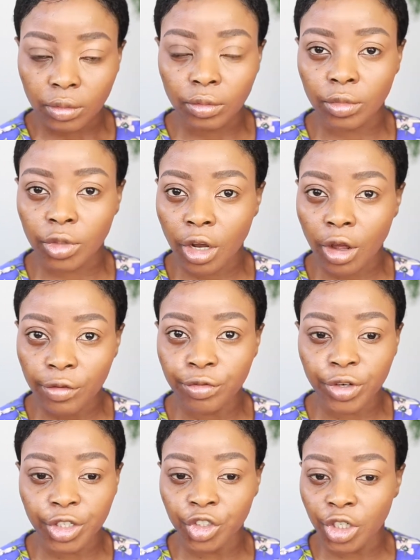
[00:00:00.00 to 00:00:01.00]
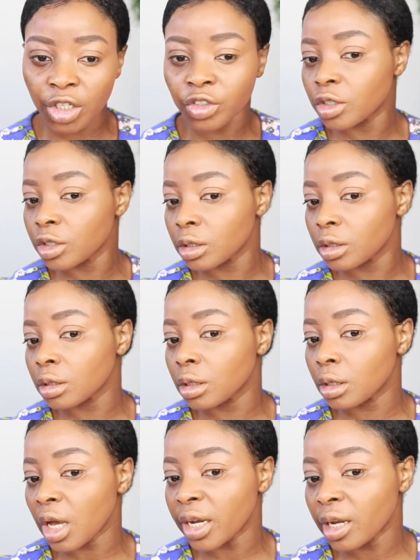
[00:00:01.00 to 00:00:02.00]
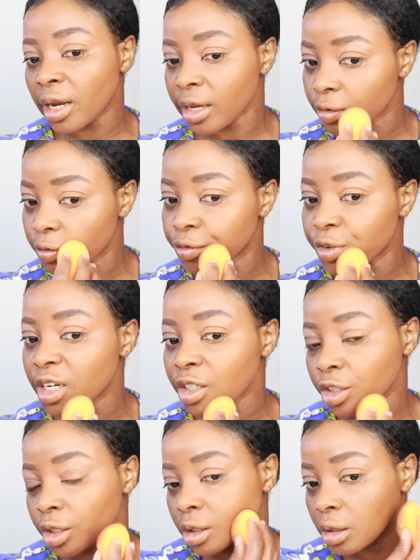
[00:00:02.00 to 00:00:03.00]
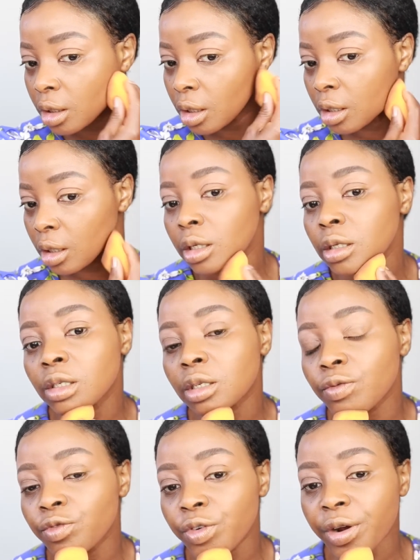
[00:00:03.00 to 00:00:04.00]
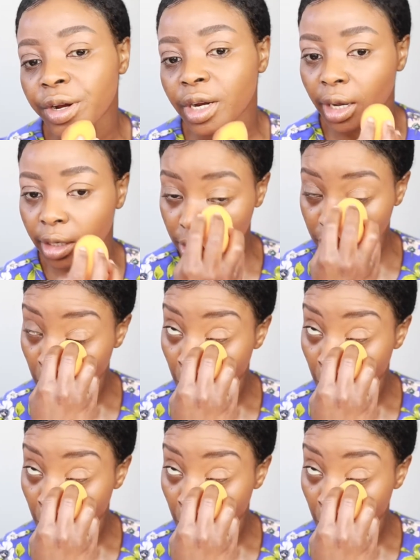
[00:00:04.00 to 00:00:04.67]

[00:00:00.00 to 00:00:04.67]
The coverage is just, and I like the finish. It's a very nice,